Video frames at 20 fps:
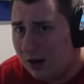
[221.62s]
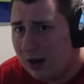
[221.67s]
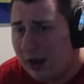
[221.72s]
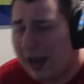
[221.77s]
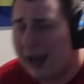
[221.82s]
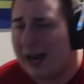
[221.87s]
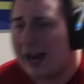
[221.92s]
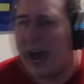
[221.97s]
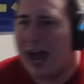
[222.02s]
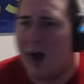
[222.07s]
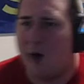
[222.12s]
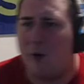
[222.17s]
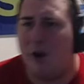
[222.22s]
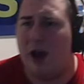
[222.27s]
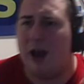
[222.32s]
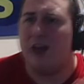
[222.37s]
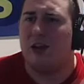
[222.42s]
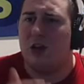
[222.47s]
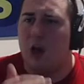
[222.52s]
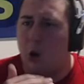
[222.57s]
and how
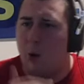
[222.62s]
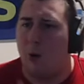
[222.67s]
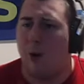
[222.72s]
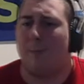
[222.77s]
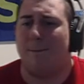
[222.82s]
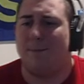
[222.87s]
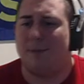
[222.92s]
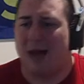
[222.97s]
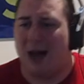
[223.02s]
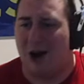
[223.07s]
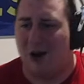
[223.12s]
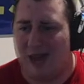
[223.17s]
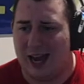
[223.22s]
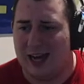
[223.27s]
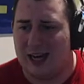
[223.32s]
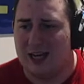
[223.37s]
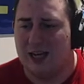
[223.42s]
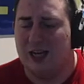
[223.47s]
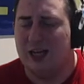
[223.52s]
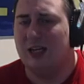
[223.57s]
I go about
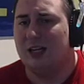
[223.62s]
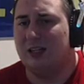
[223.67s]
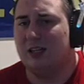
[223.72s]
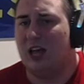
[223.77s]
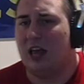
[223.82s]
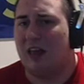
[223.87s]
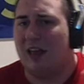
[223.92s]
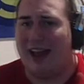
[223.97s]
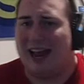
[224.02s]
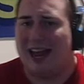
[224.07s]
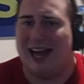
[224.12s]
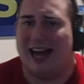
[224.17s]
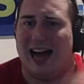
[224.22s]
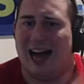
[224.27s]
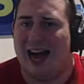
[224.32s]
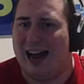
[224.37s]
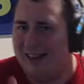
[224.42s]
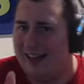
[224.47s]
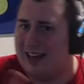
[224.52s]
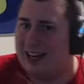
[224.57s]
it to, like,
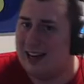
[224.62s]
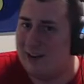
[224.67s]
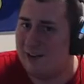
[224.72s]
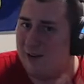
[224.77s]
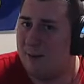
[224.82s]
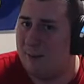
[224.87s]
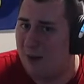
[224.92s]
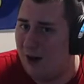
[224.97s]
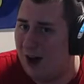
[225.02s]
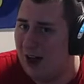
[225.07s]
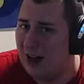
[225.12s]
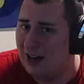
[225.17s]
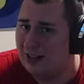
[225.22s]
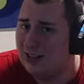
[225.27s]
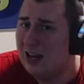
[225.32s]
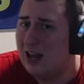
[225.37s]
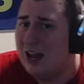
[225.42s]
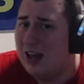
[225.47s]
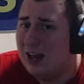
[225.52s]
highlight different mons?